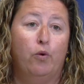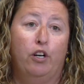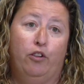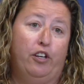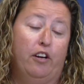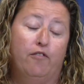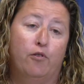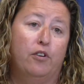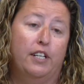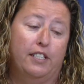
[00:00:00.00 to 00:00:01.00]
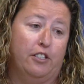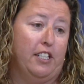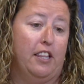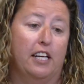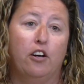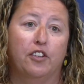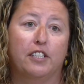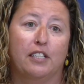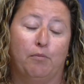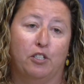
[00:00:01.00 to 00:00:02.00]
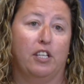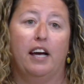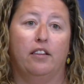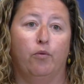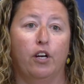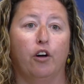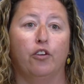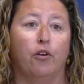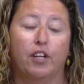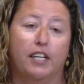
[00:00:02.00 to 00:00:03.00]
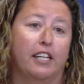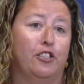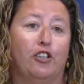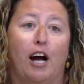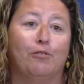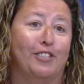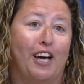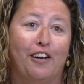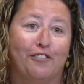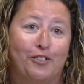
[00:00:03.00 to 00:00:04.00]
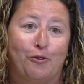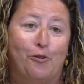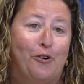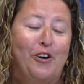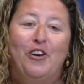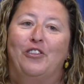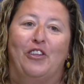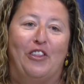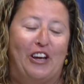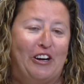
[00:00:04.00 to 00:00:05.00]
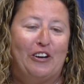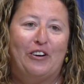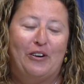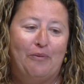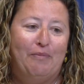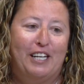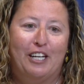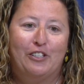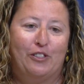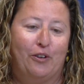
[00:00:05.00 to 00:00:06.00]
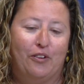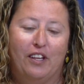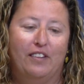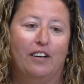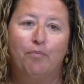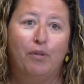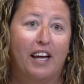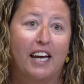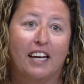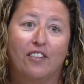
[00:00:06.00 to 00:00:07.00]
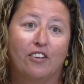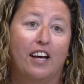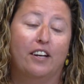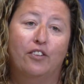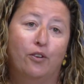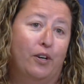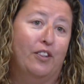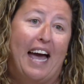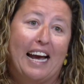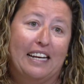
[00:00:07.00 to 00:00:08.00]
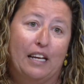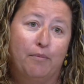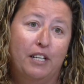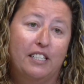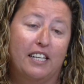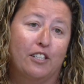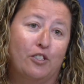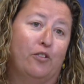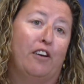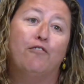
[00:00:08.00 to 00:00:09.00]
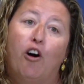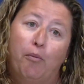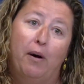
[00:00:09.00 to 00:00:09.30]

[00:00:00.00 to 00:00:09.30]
we're looking for is there's a thing called the summer slide that we all know. The kids are outside of school, that they're making sure that they're playing and they're not doing the academics, and so they fall